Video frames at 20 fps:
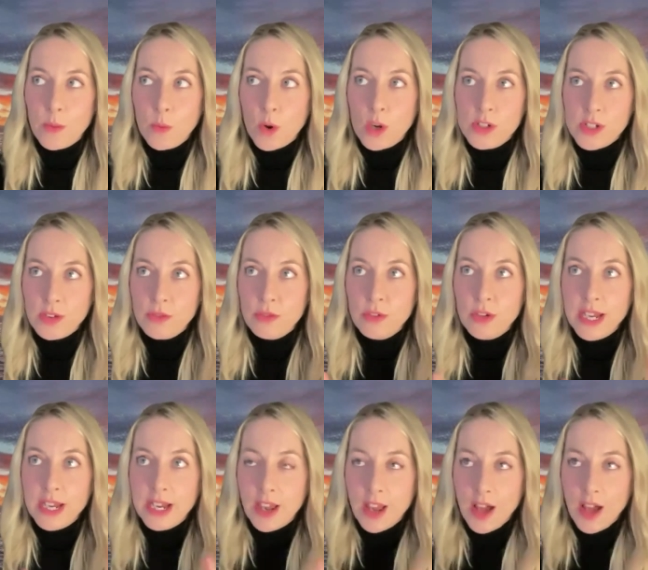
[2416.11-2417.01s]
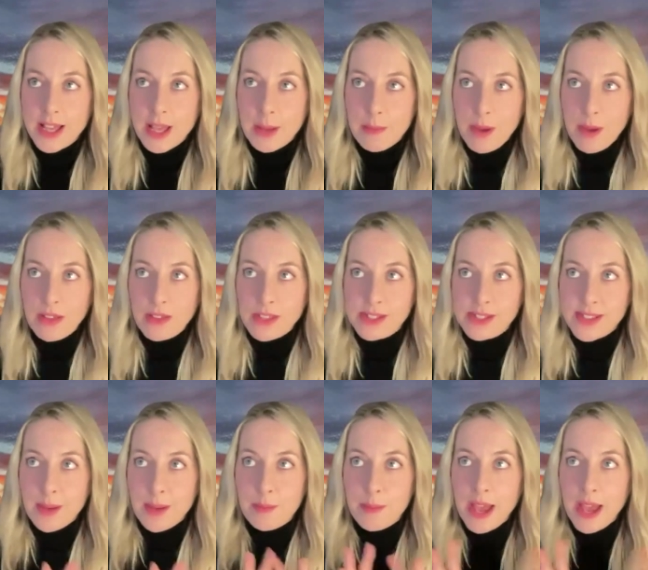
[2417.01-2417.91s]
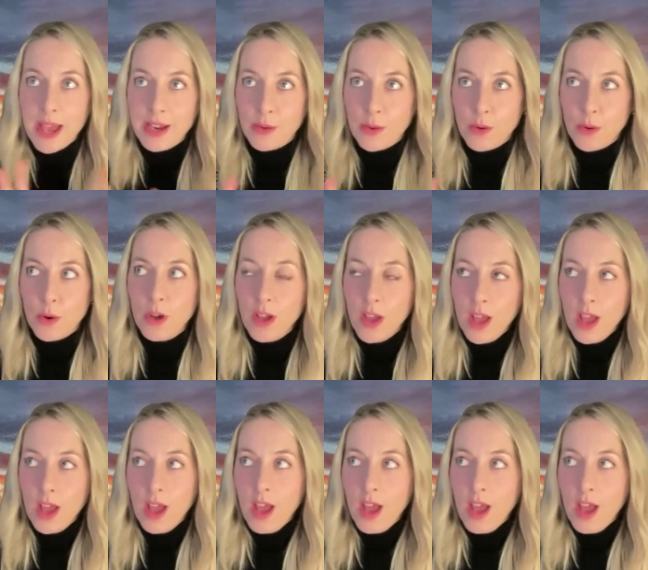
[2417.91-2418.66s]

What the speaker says: what I really like about this campaign, or